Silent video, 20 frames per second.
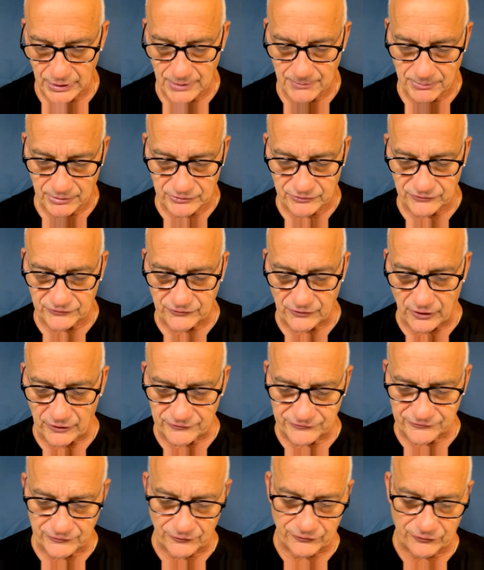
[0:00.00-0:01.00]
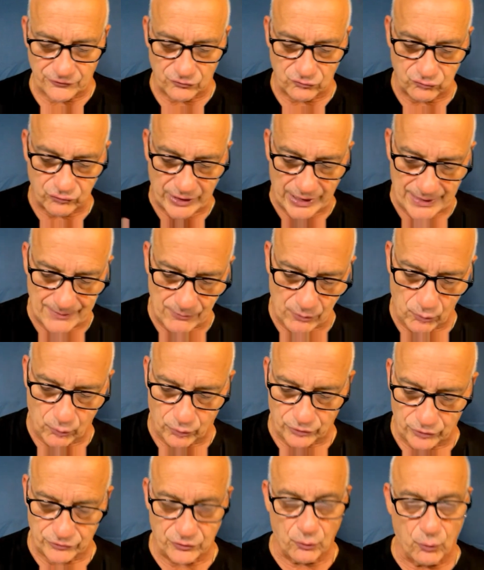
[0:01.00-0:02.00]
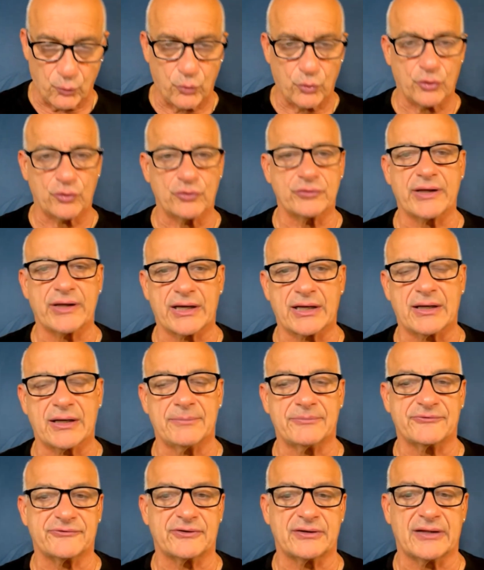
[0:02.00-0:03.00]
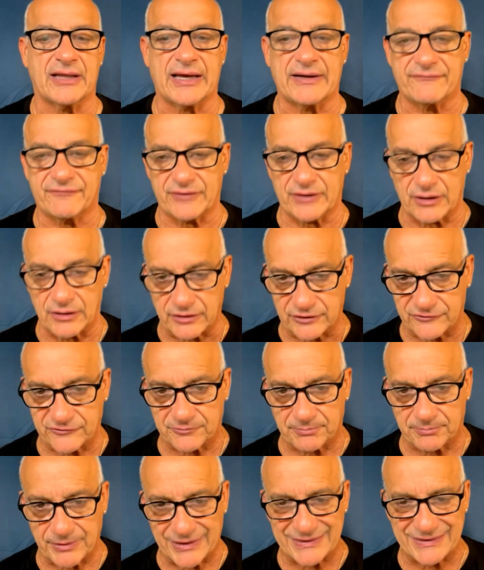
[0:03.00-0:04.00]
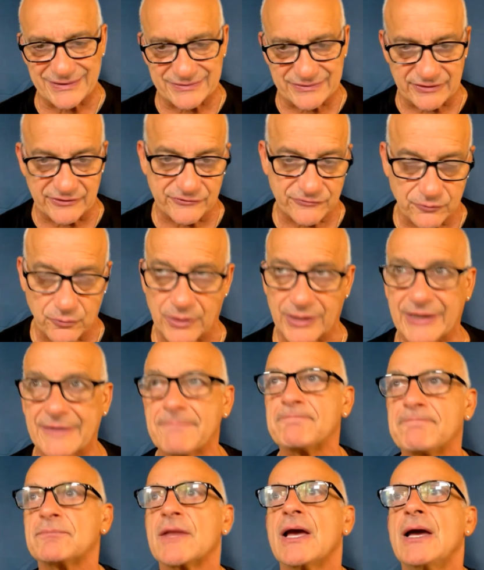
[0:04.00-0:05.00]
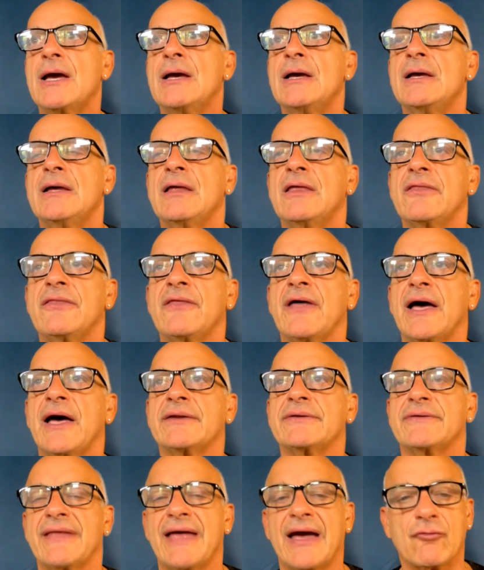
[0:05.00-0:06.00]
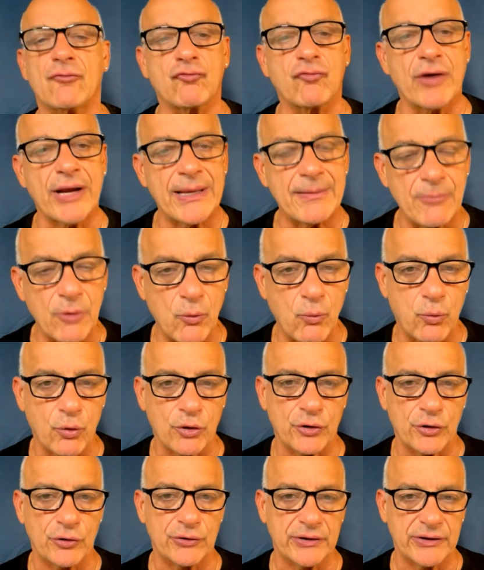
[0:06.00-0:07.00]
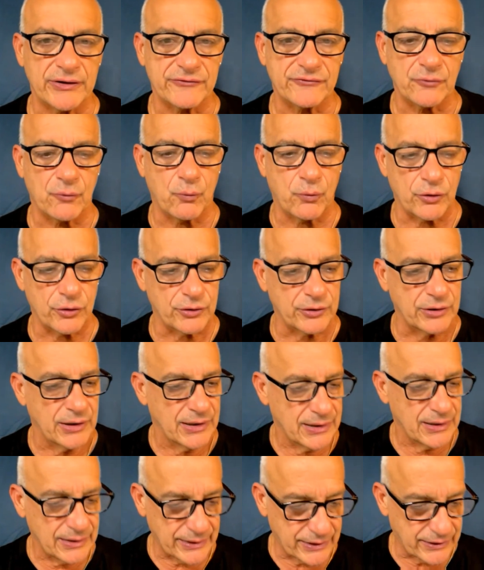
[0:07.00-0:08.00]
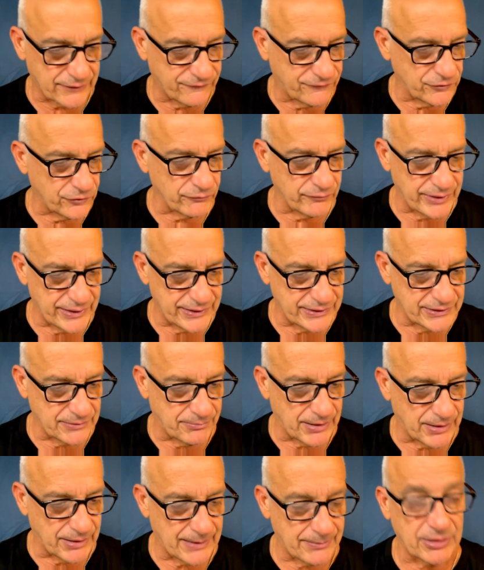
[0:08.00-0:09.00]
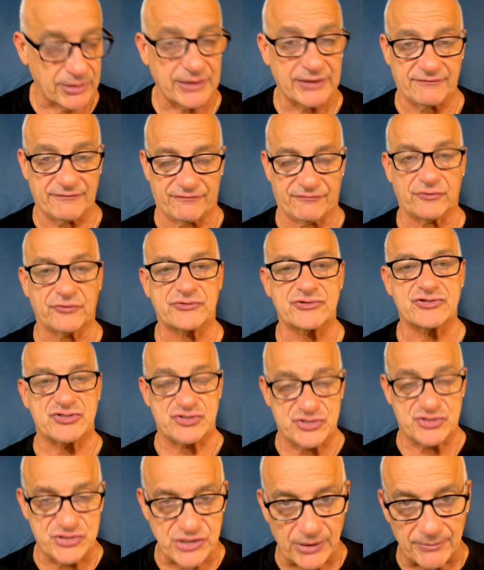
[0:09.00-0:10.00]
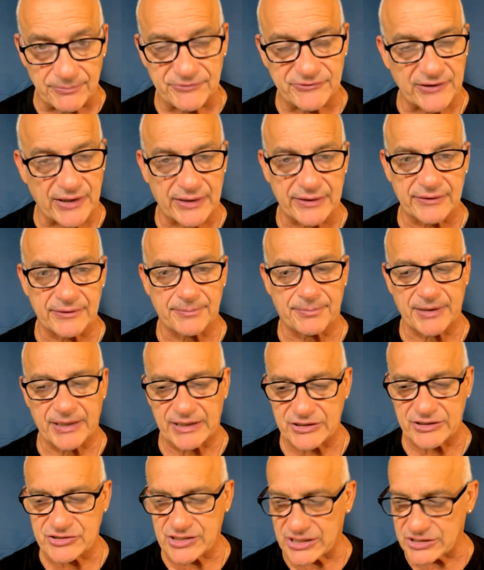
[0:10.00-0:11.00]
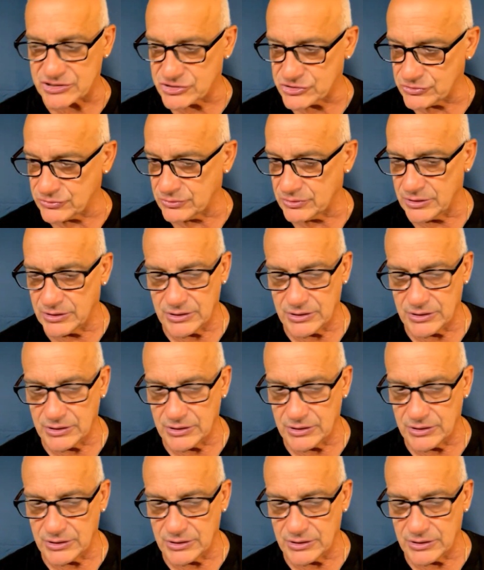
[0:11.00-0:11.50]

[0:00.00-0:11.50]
but there's also the rhema word, the word that comes to life. And I'll explain it this way, that rhema word is a word, like if you're reading the Bible and a verse jumps out of the page at you,